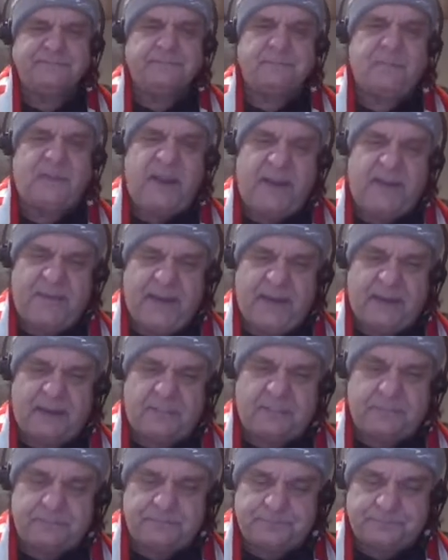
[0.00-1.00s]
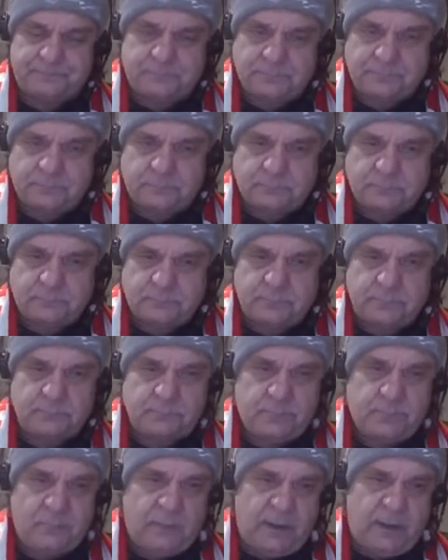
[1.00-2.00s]
And then
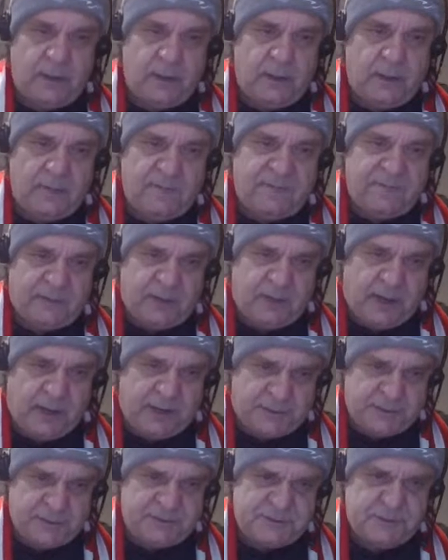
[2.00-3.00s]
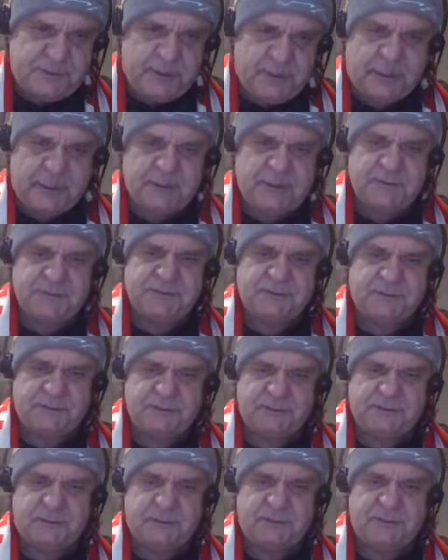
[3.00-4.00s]
for under $2,
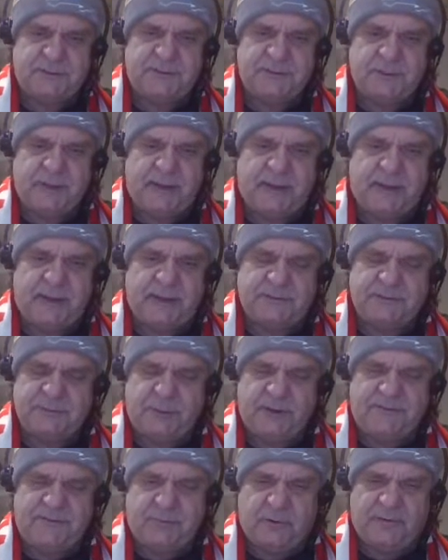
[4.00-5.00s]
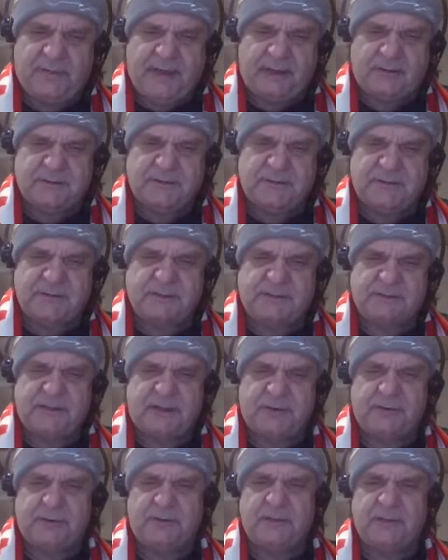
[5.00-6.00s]
there's only
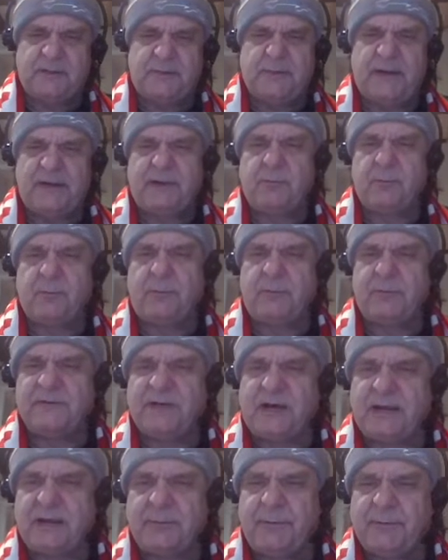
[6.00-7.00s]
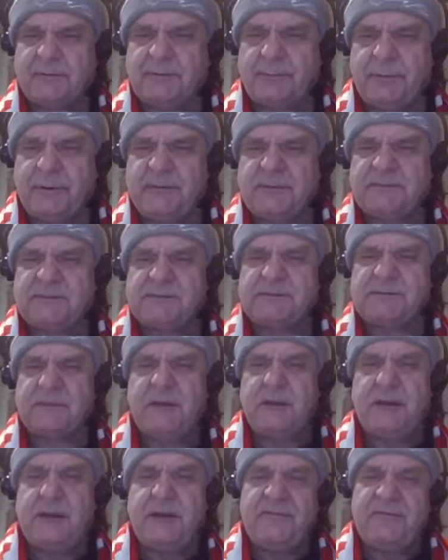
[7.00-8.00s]
24,600 in the money. When we talk about the puts,
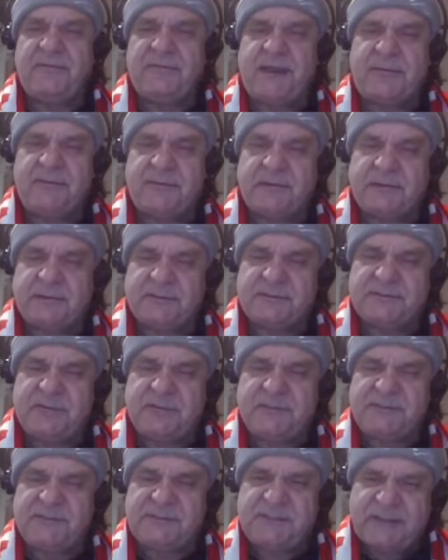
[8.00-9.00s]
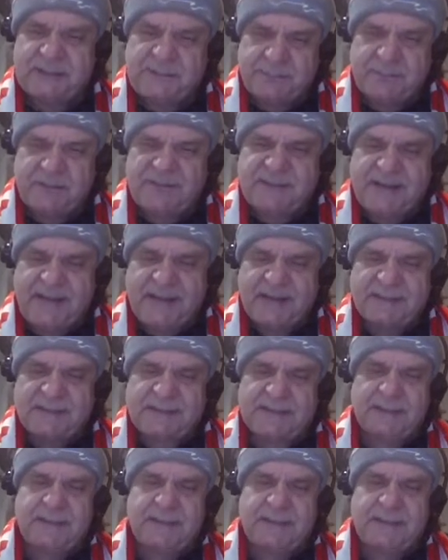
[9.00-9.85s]
then there's 6%